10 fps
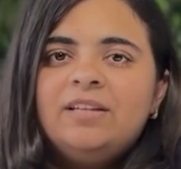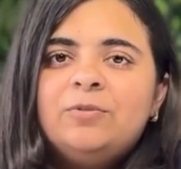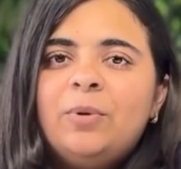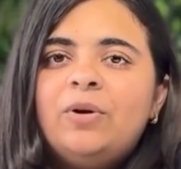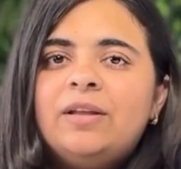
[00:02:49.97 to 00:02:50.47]

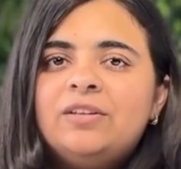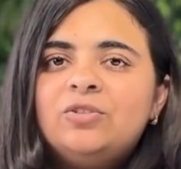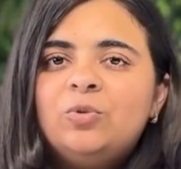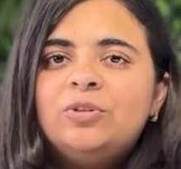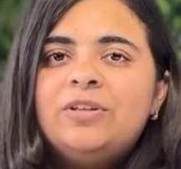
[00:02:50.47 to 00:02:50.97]
exploring the
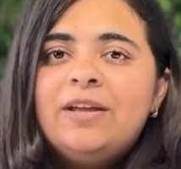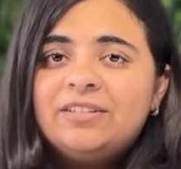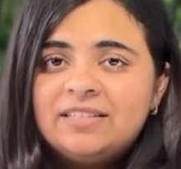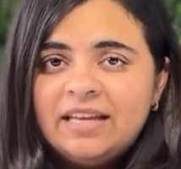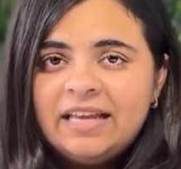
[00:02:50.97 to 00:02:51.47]

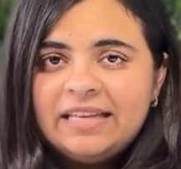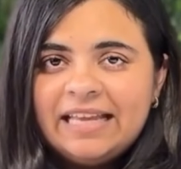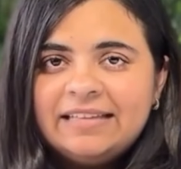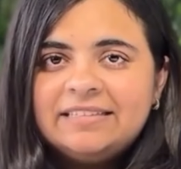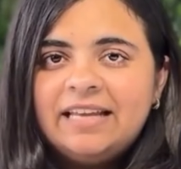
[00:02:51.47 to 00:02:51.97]
sources,
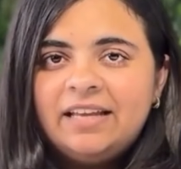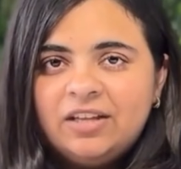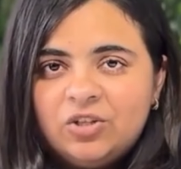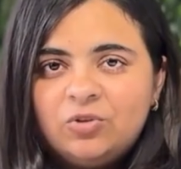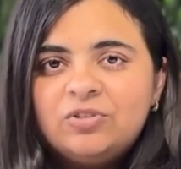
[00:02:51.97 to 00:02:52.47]
let's take a
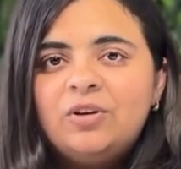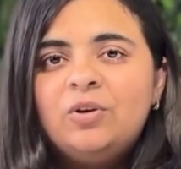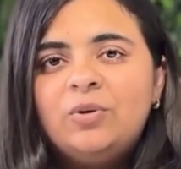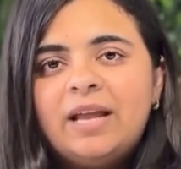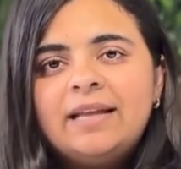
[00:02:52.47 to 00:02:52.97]
closer
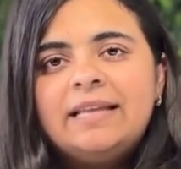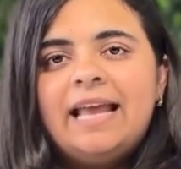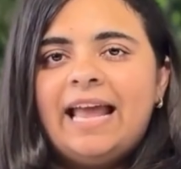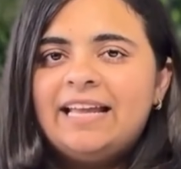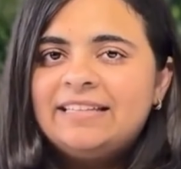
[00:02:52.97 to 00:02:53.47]
look at the
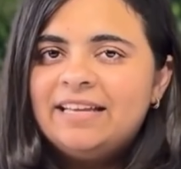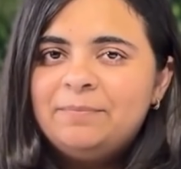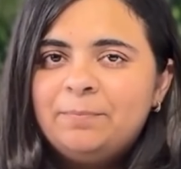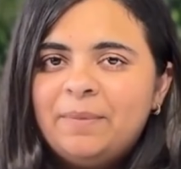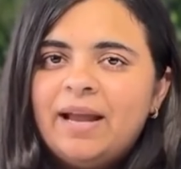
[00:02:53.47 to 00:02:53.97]
health
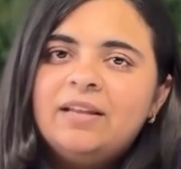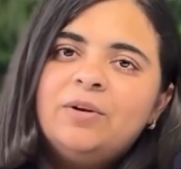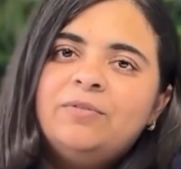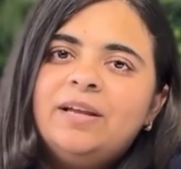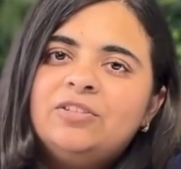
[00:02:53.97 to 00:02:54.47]
impact
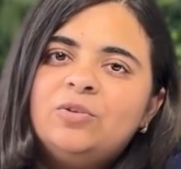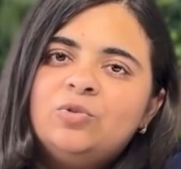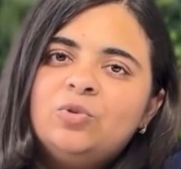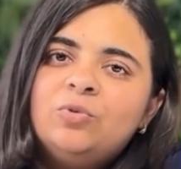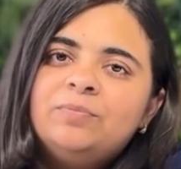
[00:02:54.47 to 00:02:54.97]
of
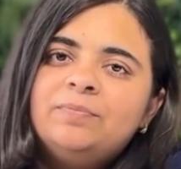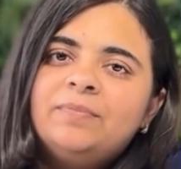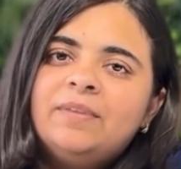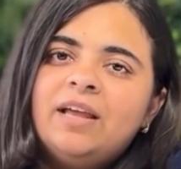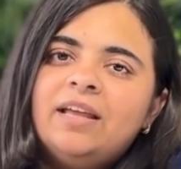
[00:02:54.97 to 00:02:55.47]
SO2.
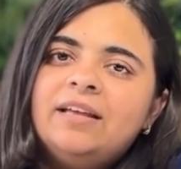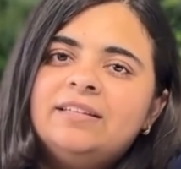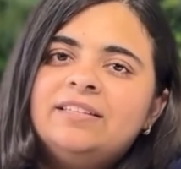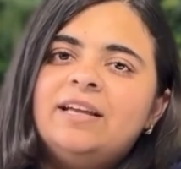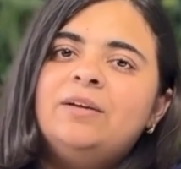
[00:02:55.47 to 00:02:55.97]

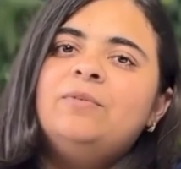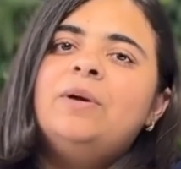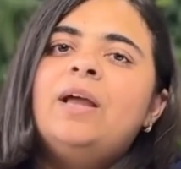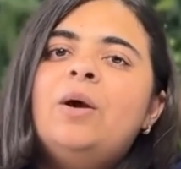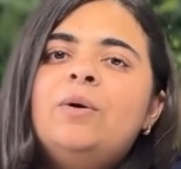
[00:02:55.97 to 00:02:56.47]

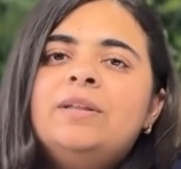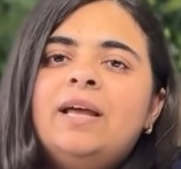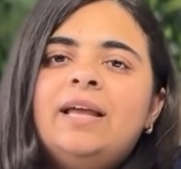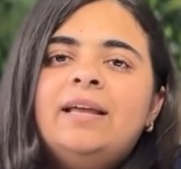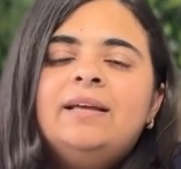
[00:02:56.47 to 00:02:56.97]
Sulfur
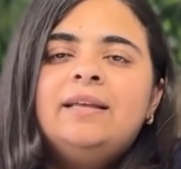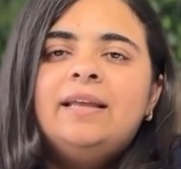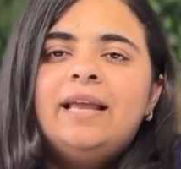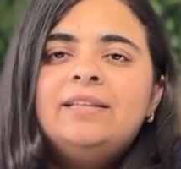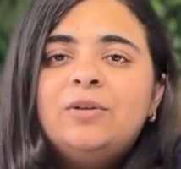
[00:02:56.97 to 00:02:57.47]
dioxide,
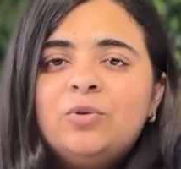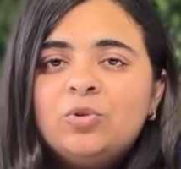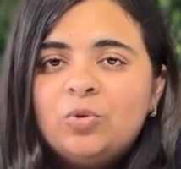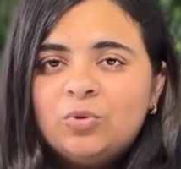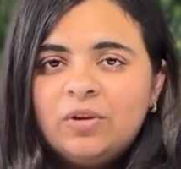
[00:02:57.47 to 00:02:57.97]

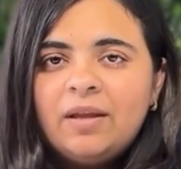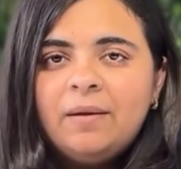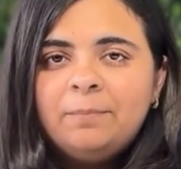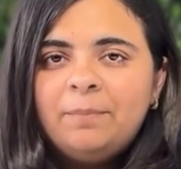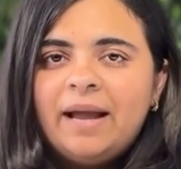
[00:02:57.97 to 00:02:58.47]
SO2,
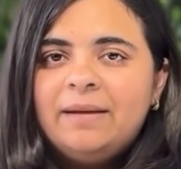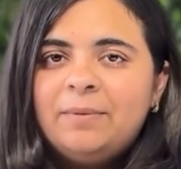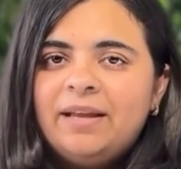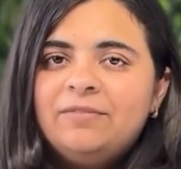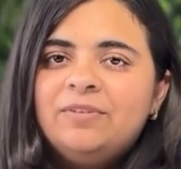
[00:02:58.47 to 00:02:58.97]
might
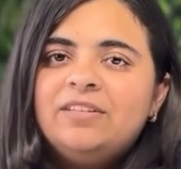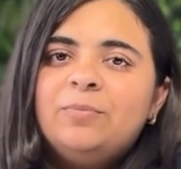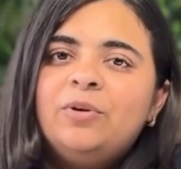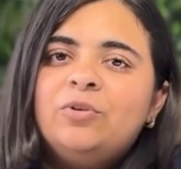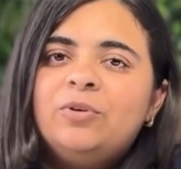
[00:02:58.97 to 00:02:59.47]
be
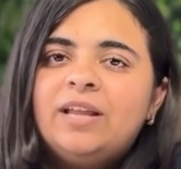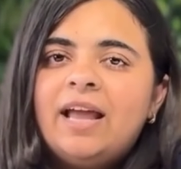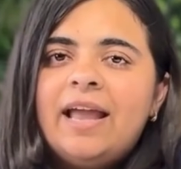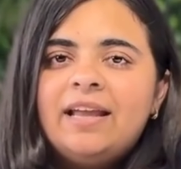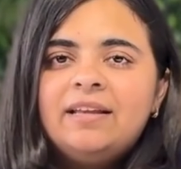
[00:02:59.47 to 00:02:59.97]
invisible to the
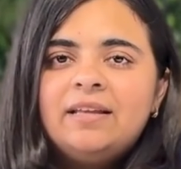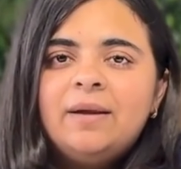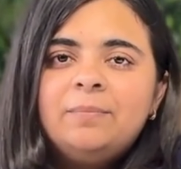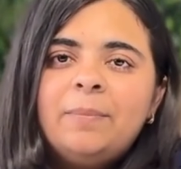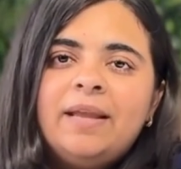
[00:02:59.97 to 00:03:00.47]
eye,
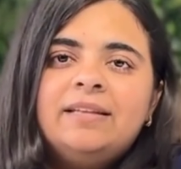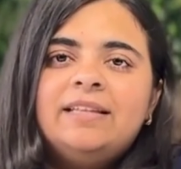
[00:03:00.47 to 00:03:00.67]
but its